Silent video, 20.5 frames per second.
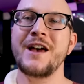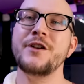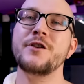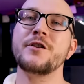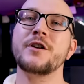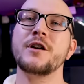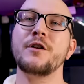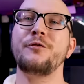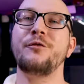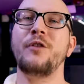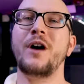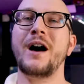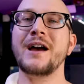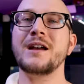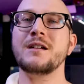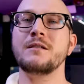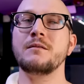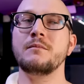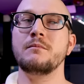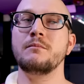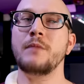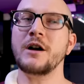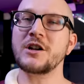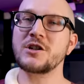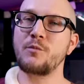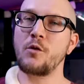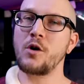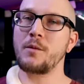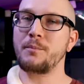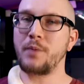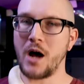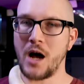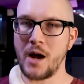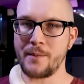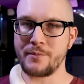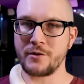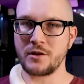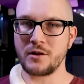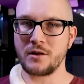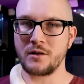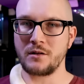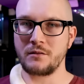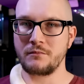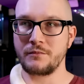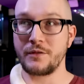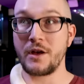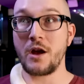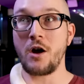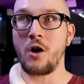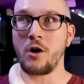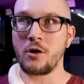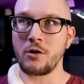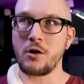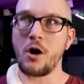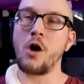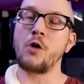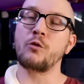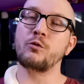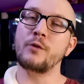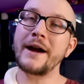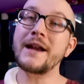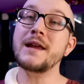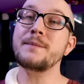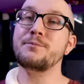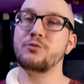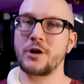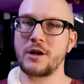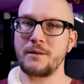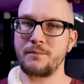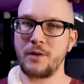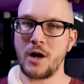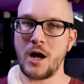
you're going to find much more popular. They are already pretty